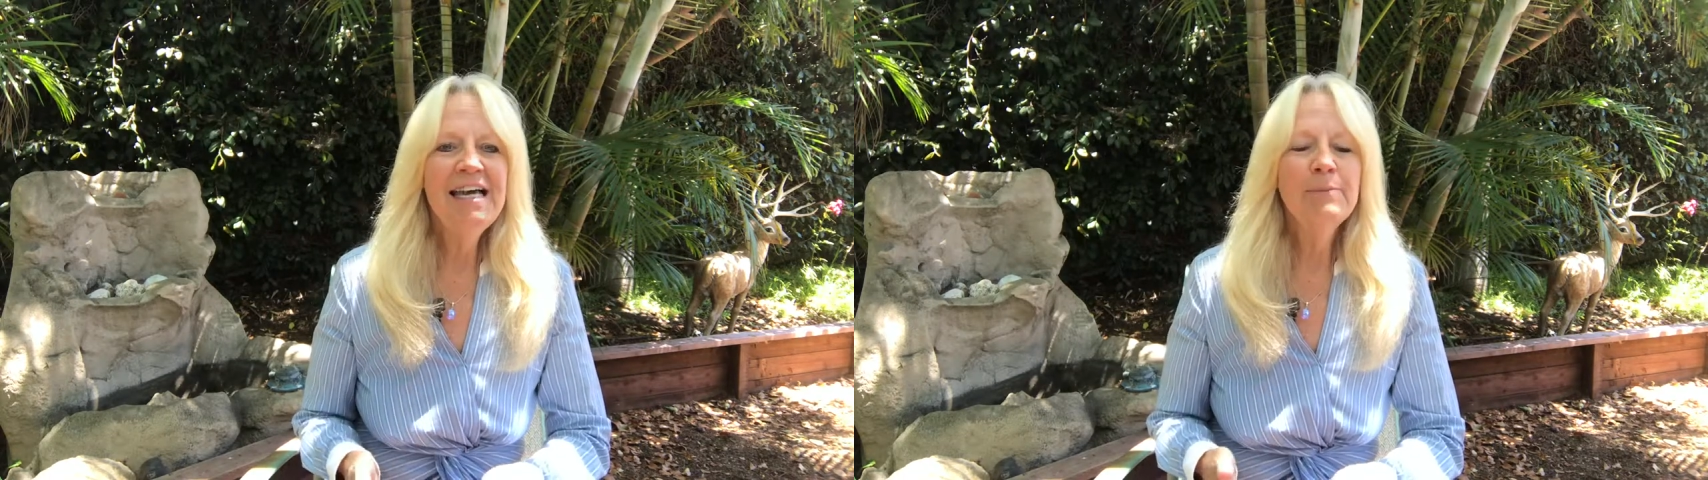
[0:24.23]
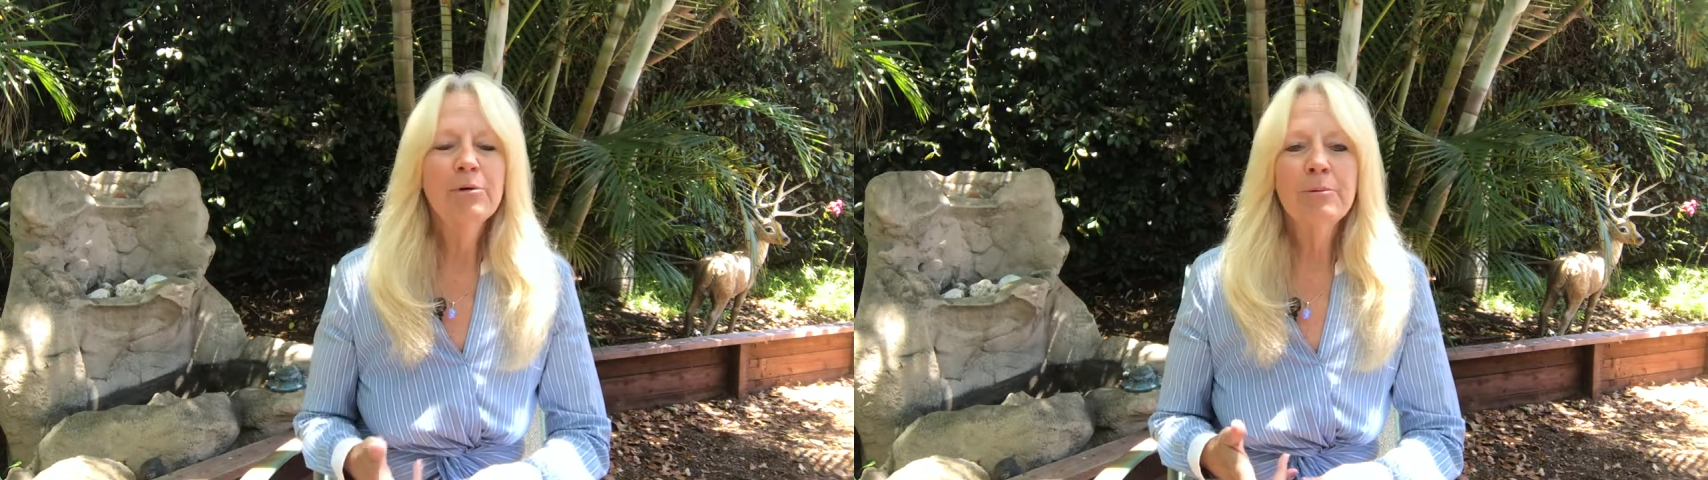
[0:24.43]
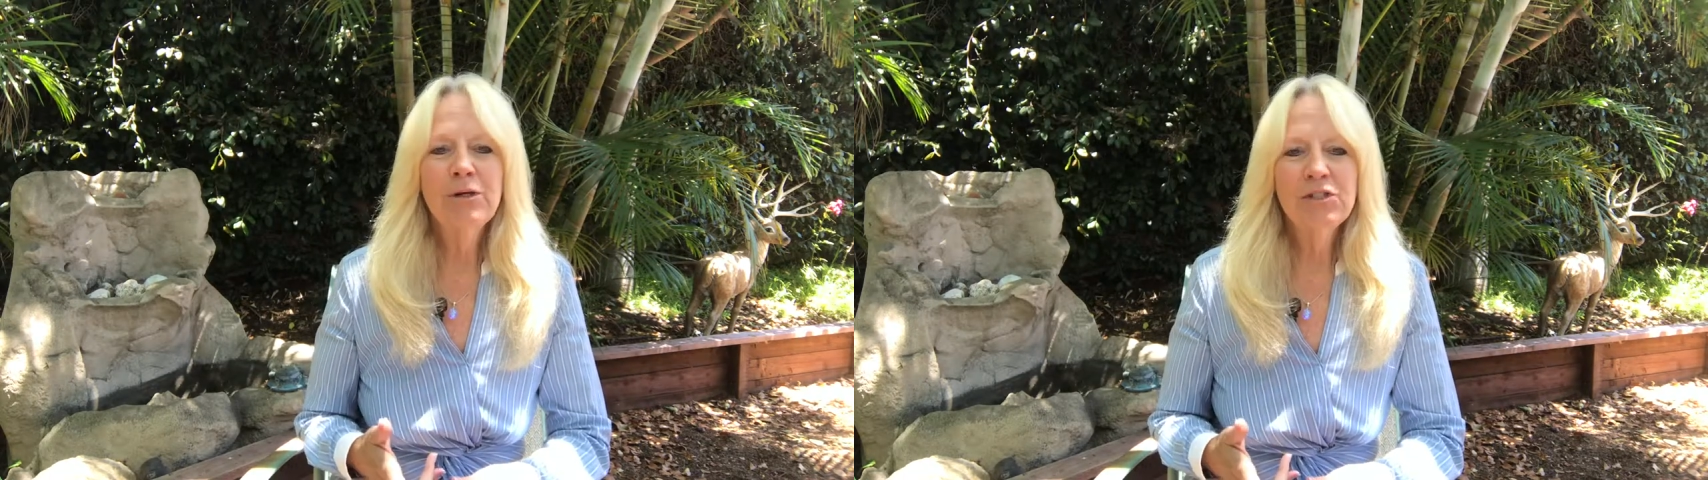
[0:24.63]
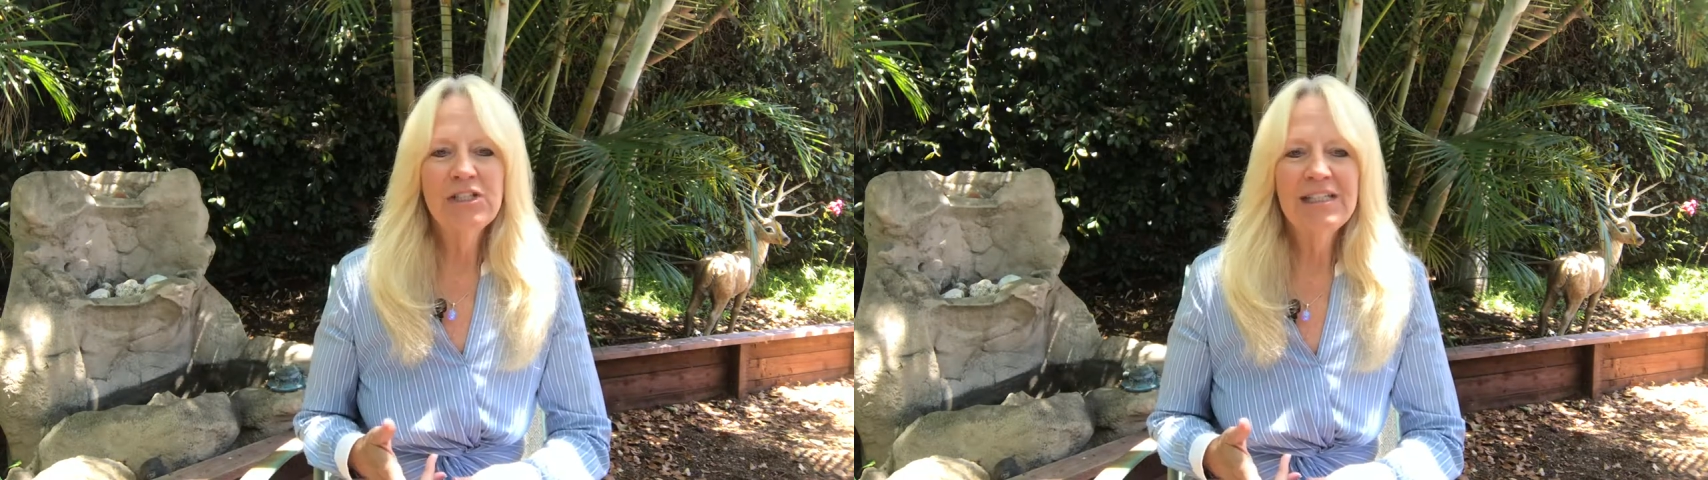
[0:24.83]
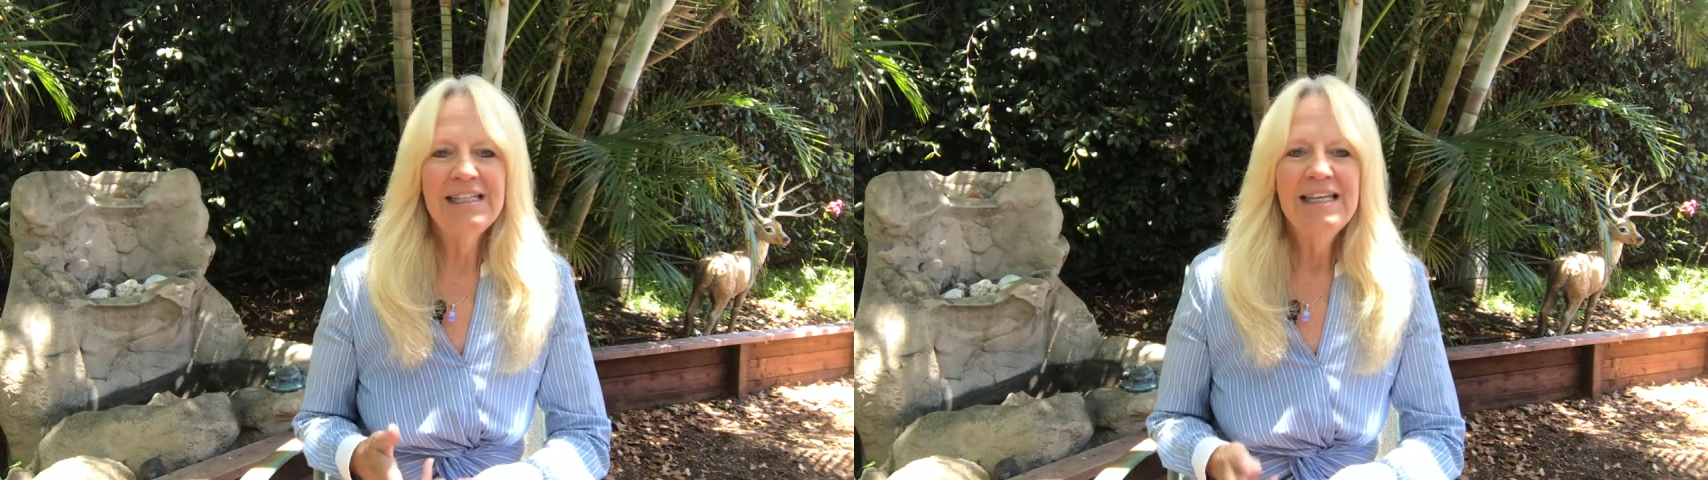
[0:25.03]
and
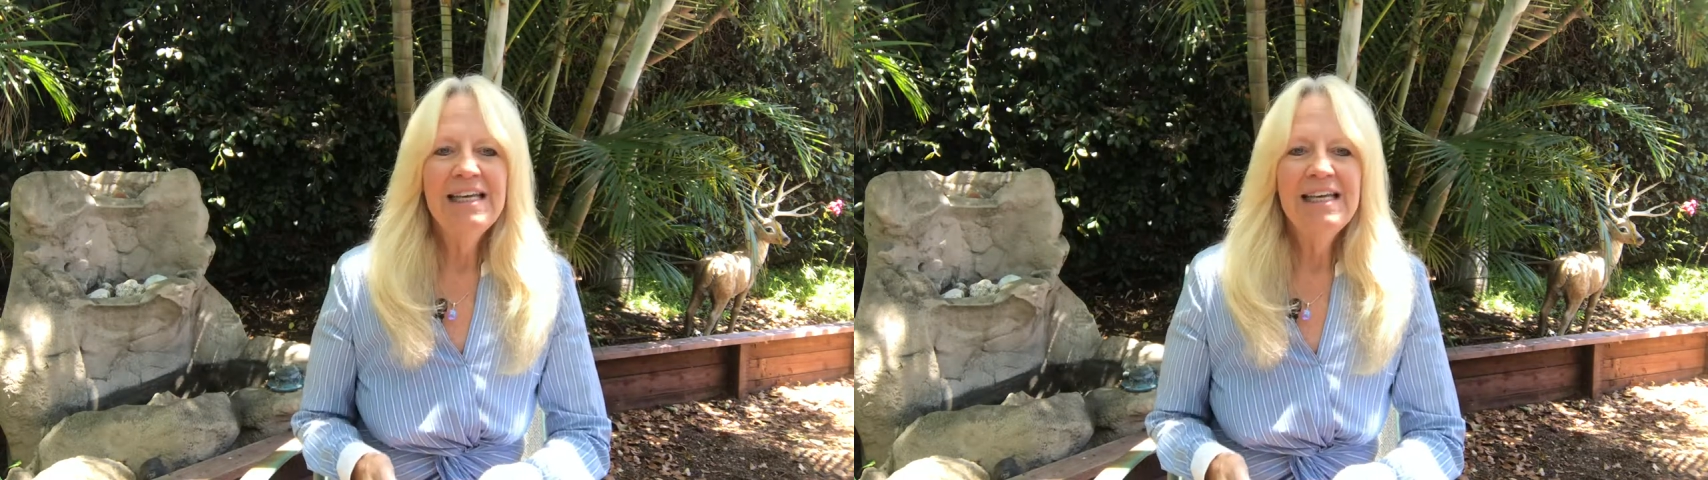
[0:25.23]
promotion.